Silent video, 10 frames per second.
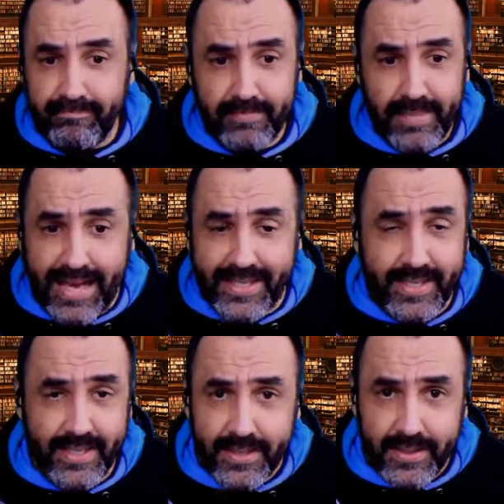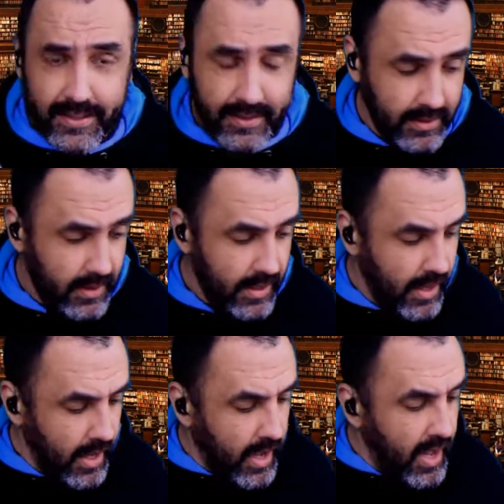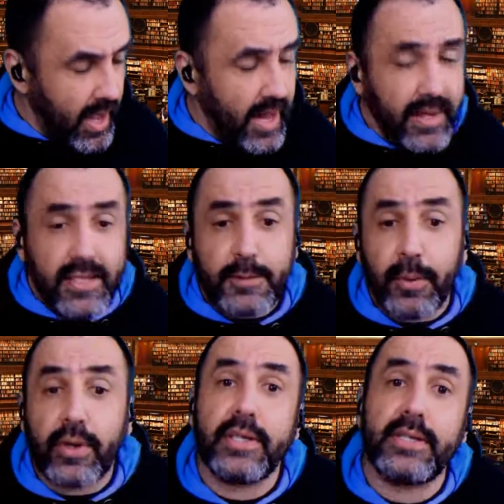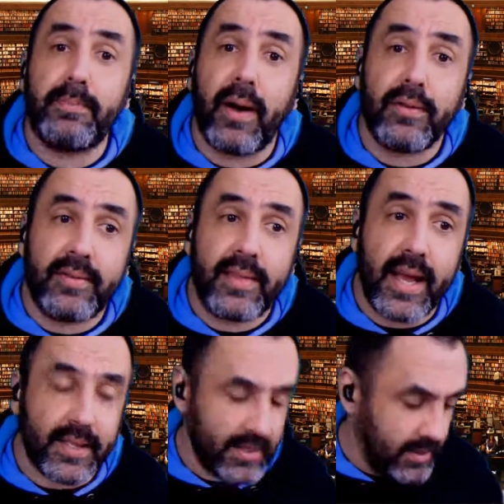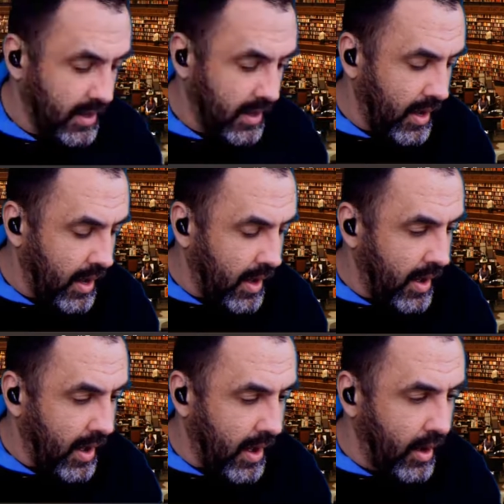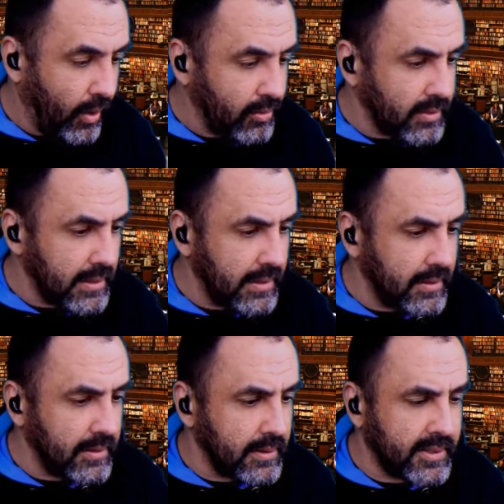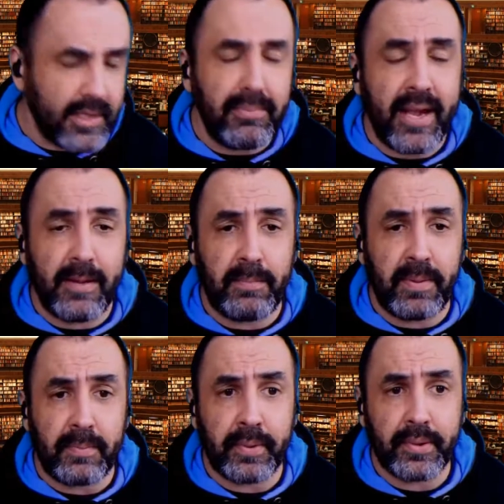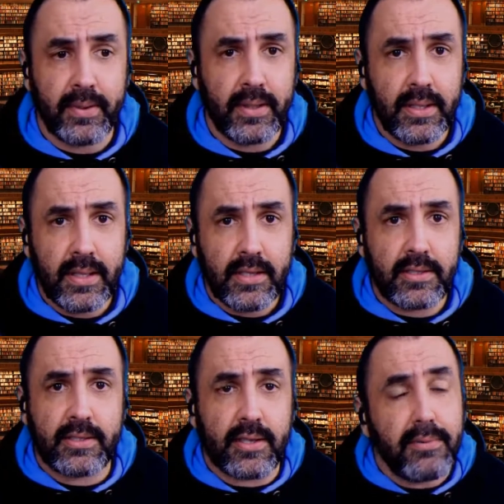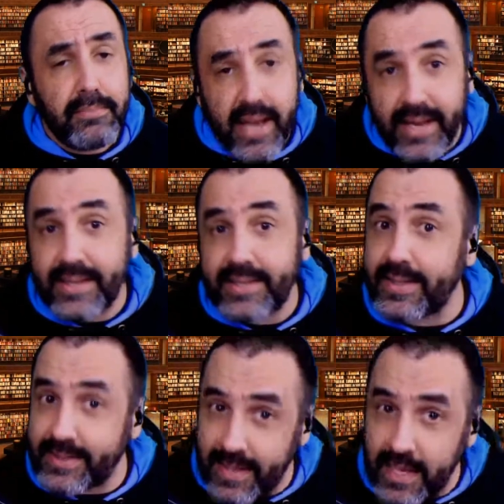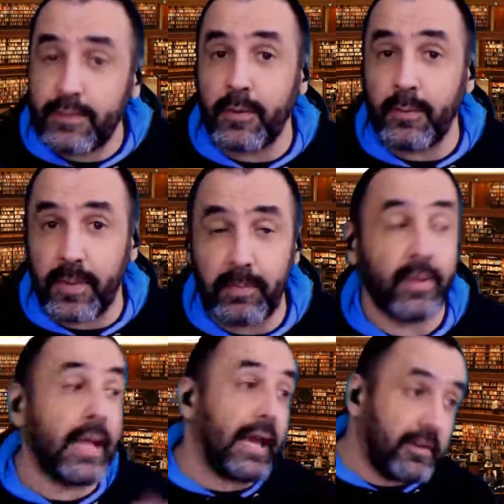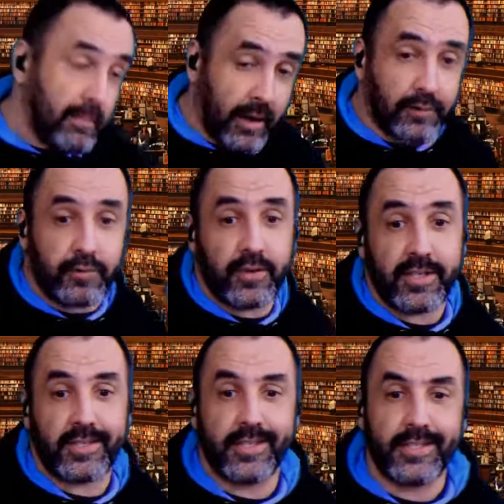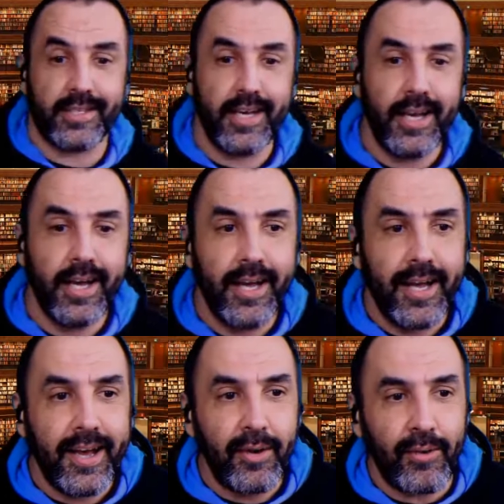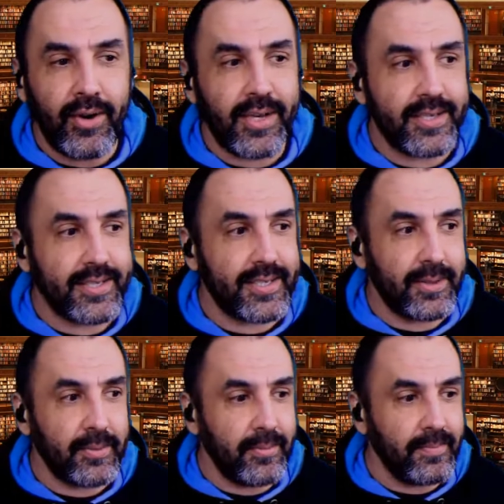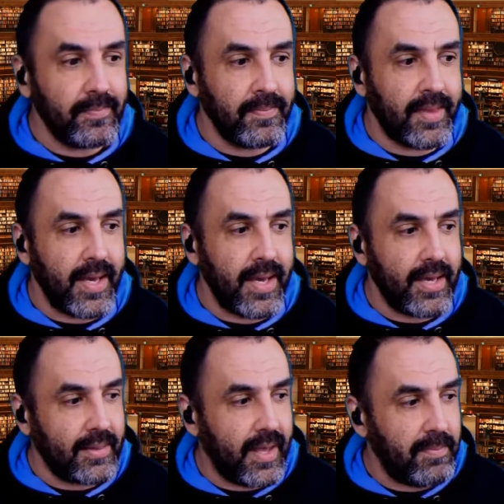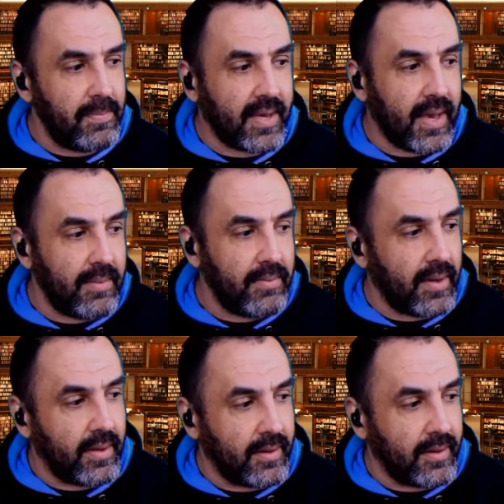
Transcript: accident. And this book is about that. How so many people, so many successful people, like Mark, for instance, was they became